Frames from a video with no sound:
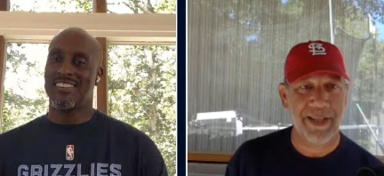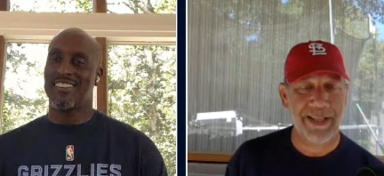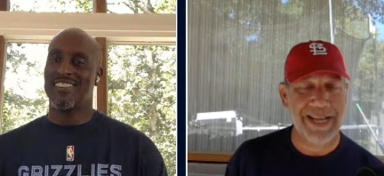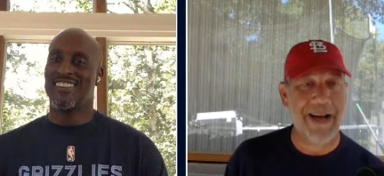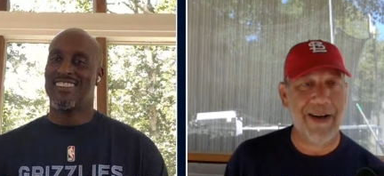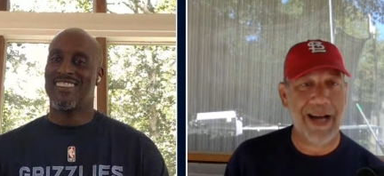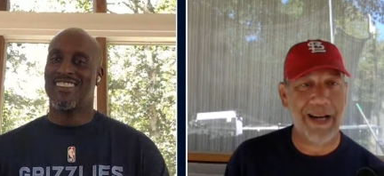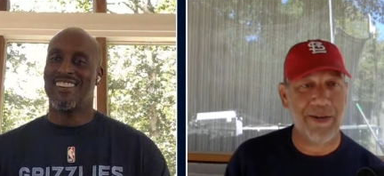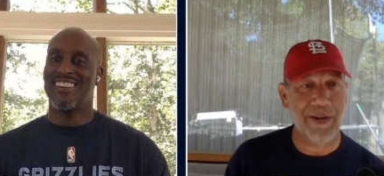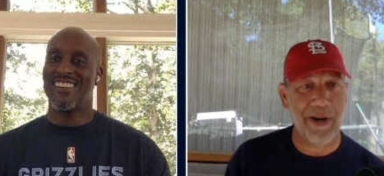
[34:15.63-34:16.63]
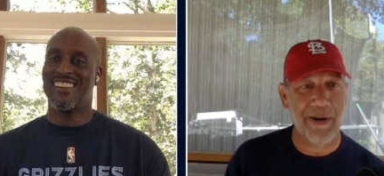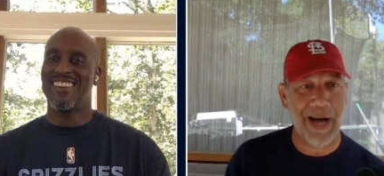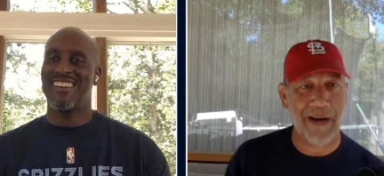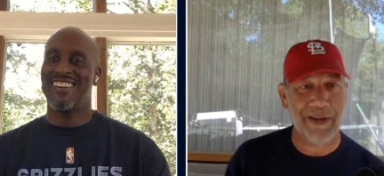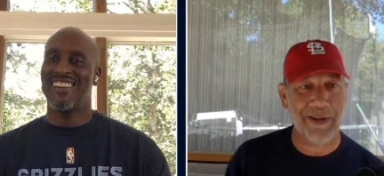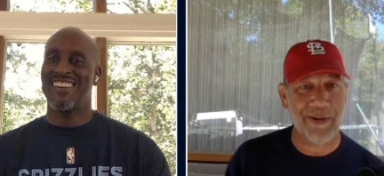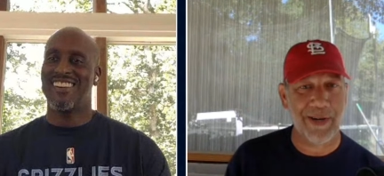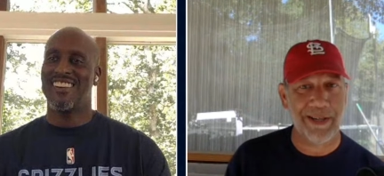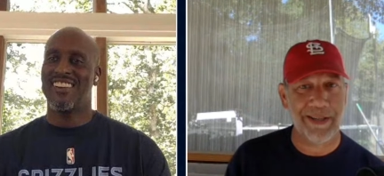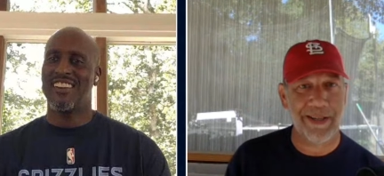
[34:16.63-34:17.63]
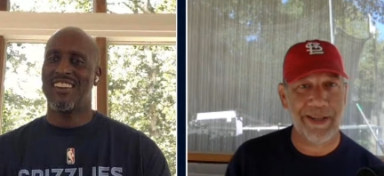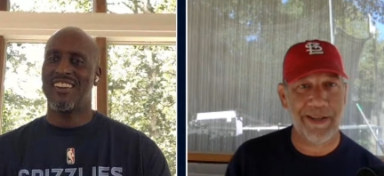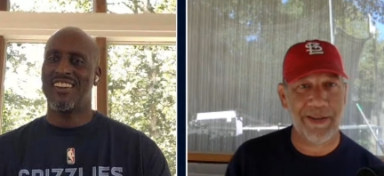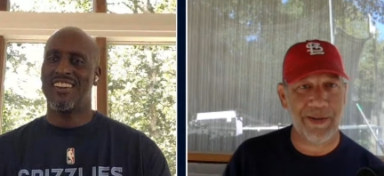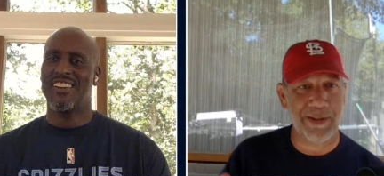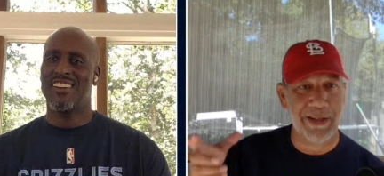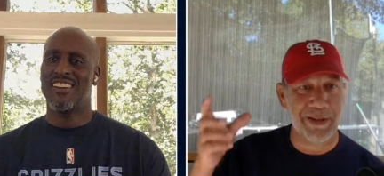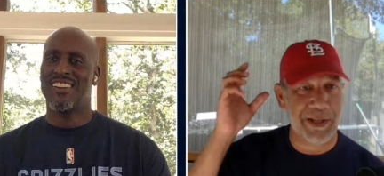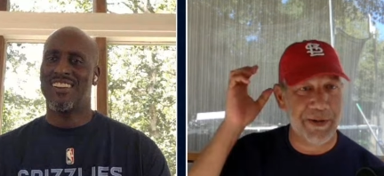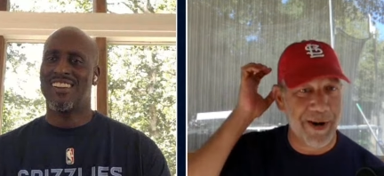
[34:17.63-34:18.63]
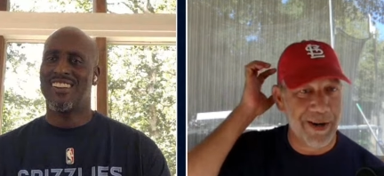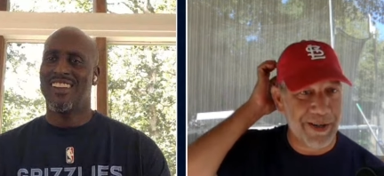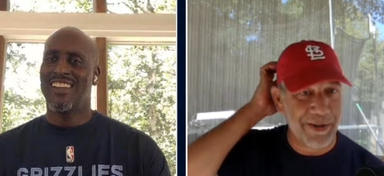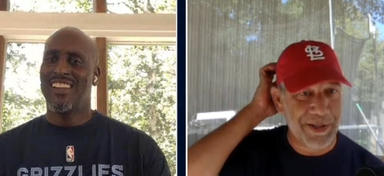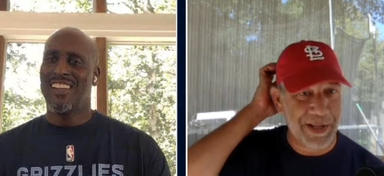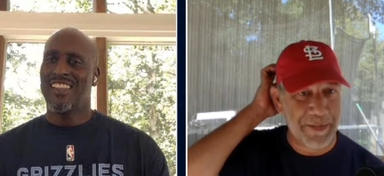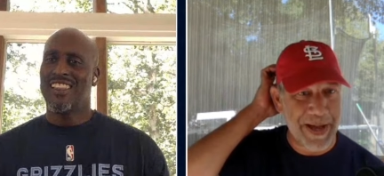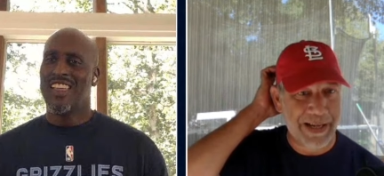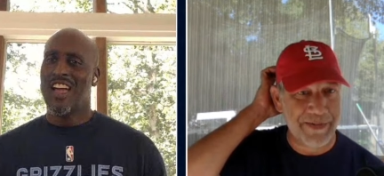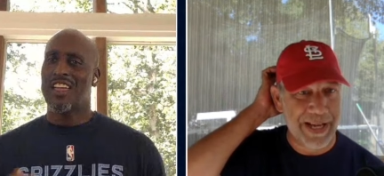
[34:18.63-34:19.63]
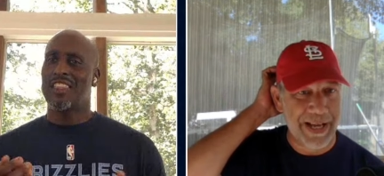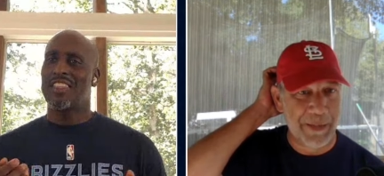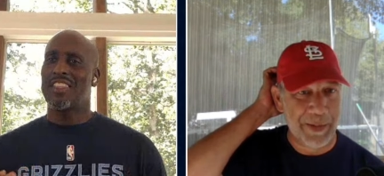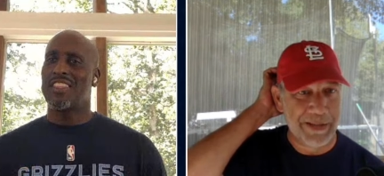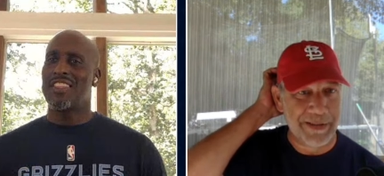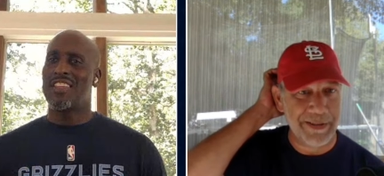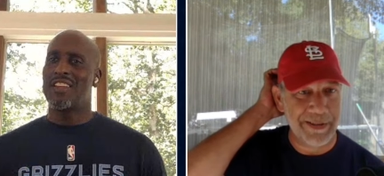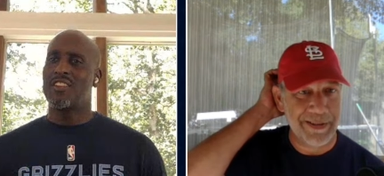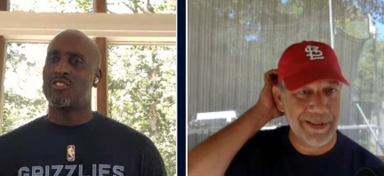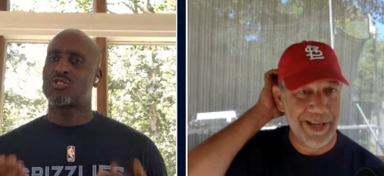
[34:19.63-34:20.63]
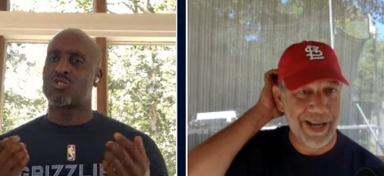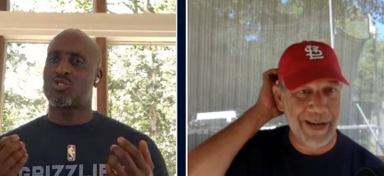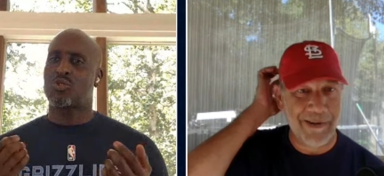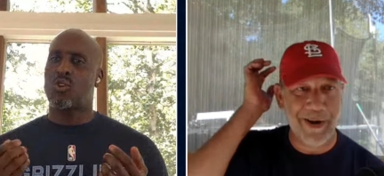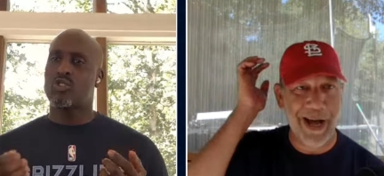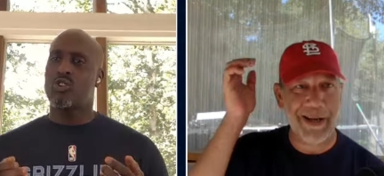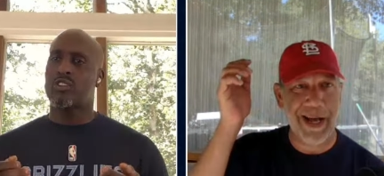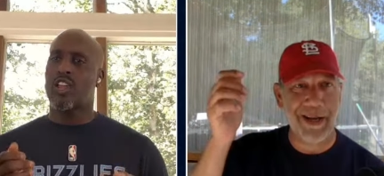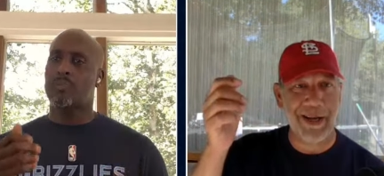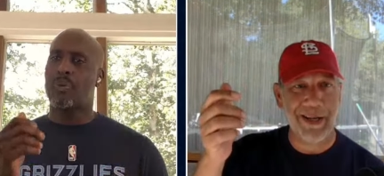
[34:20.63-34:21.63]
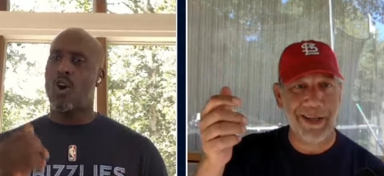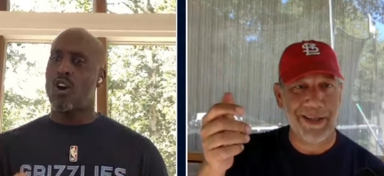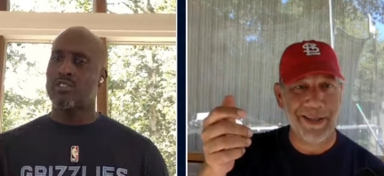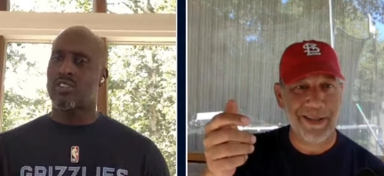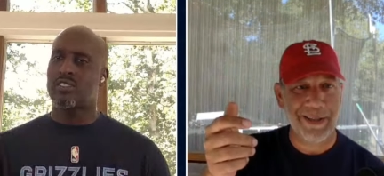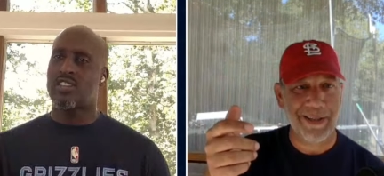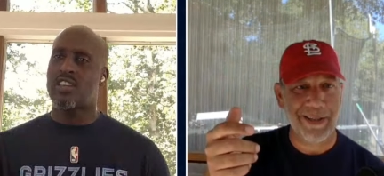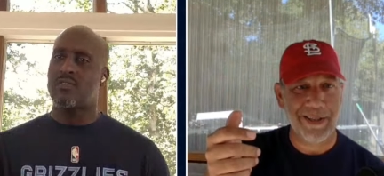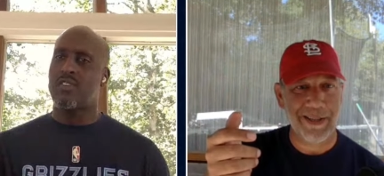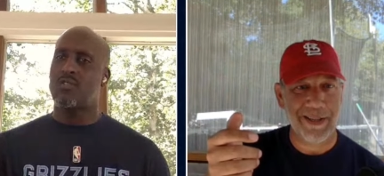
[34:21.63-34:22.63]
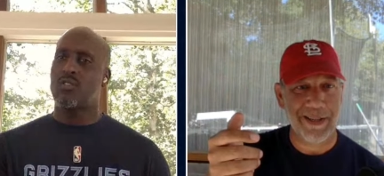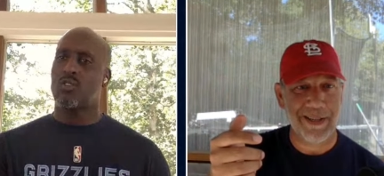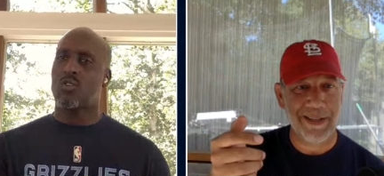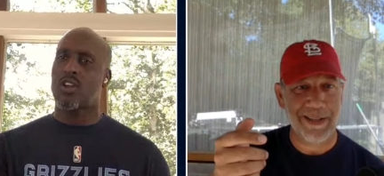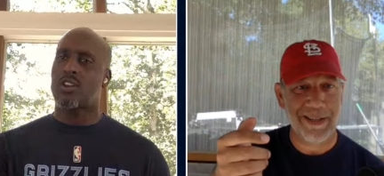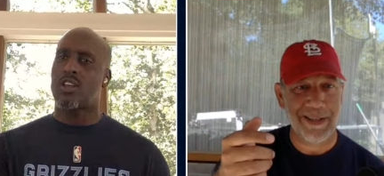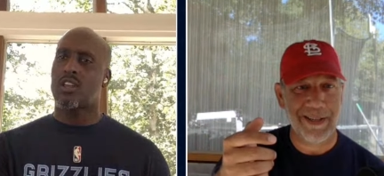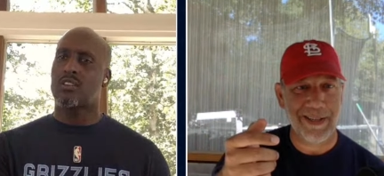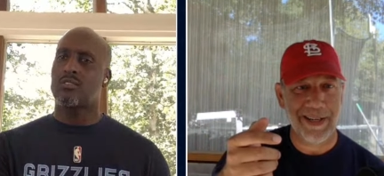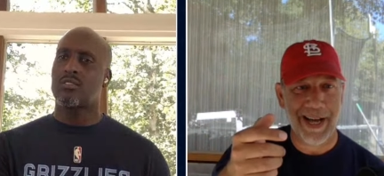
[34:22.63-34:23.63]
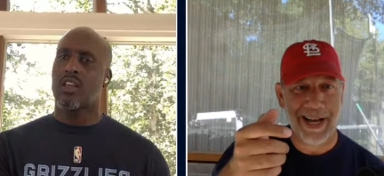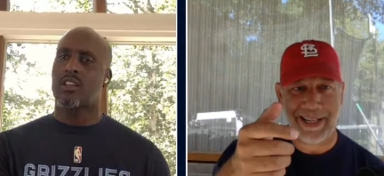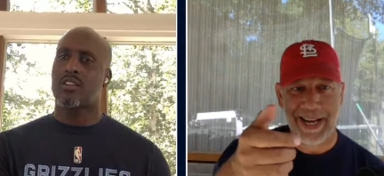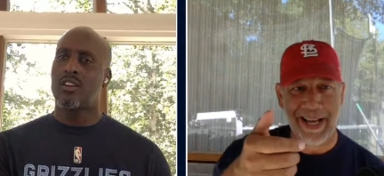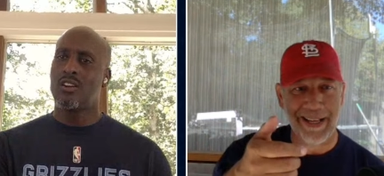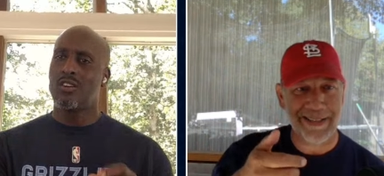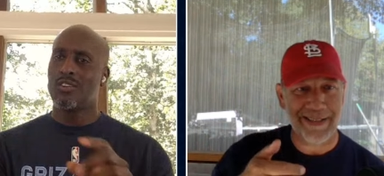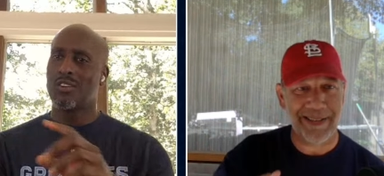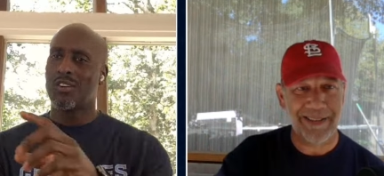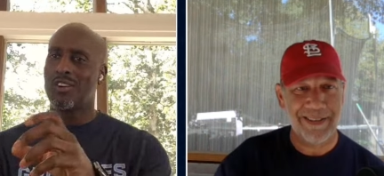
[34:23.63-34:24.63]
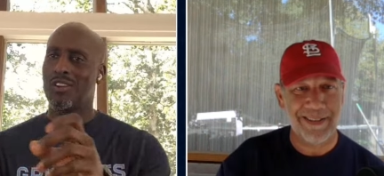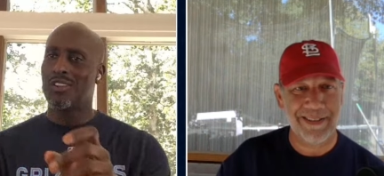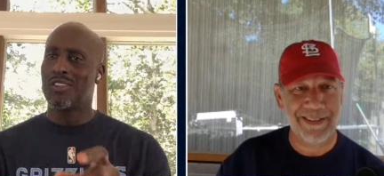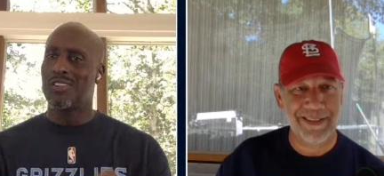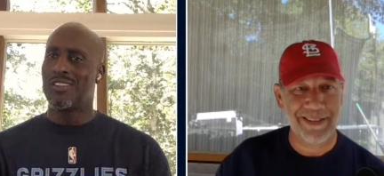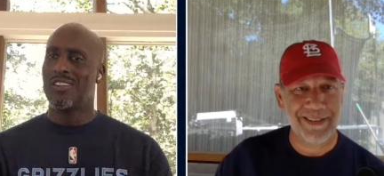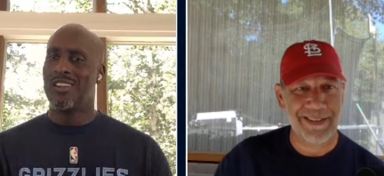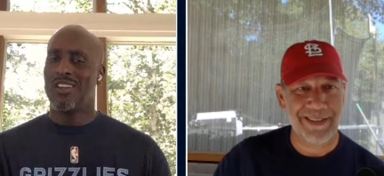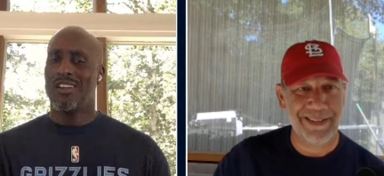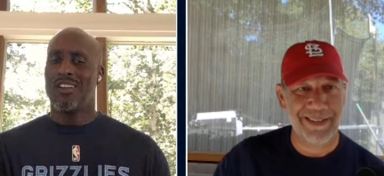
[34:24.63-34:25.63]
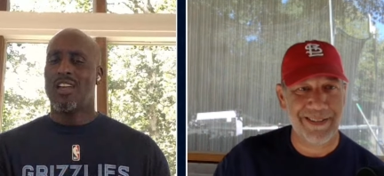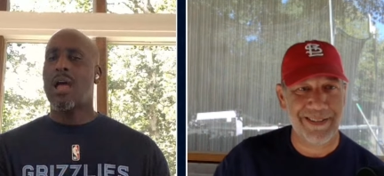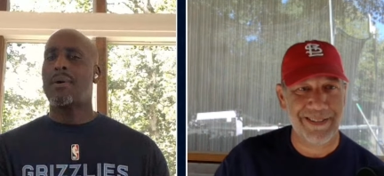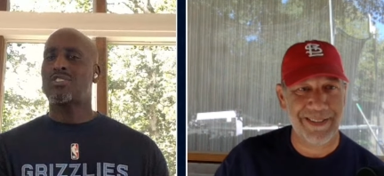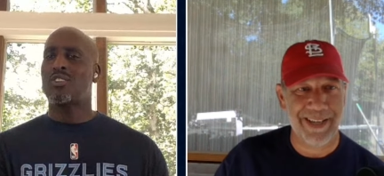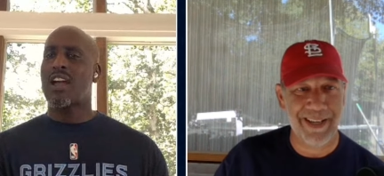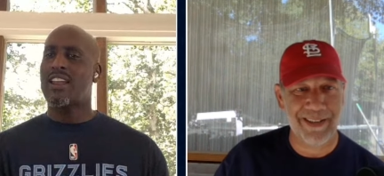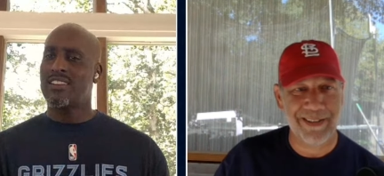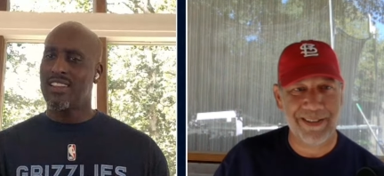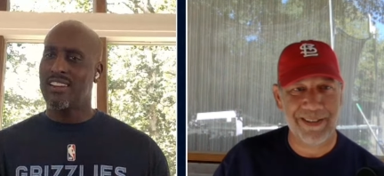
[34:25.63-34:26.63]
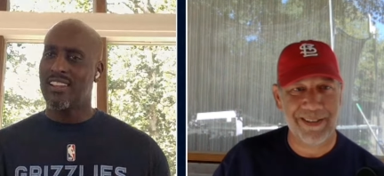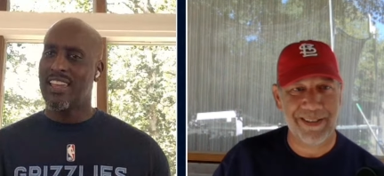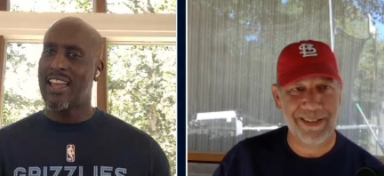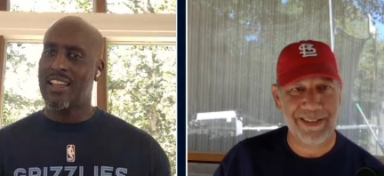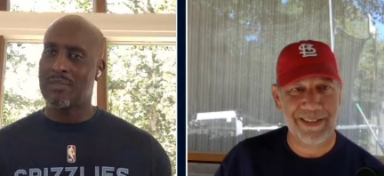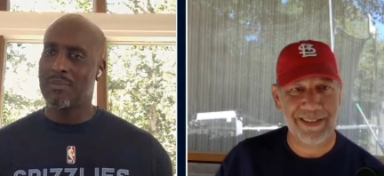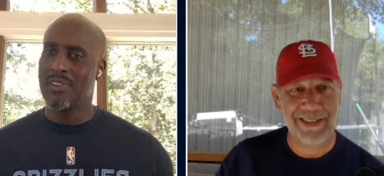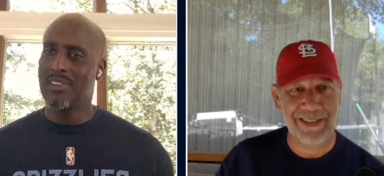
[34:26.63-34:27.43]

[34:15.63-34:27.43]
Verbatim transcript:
Speaker 1: Now I don't know how you're going. They're little QR codes on the back of a helmet. I don't so know. What, I, you, I, like
Speaker 2: pause the TV real and and I like, guess. How about yeah. you got to get in the game?